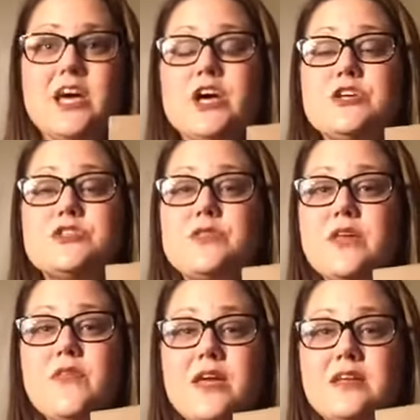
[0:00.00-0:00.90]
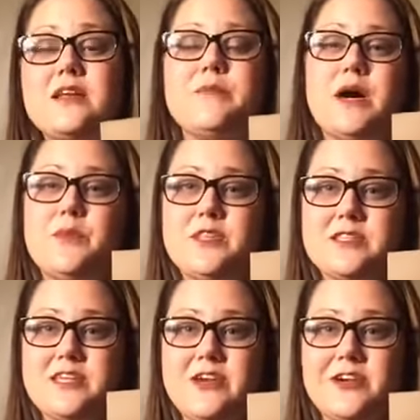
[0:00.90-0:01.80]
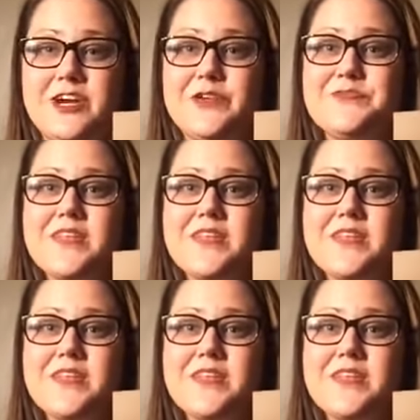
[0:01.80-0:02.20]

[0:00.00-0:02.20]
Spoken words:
So then they can come up with a scenario,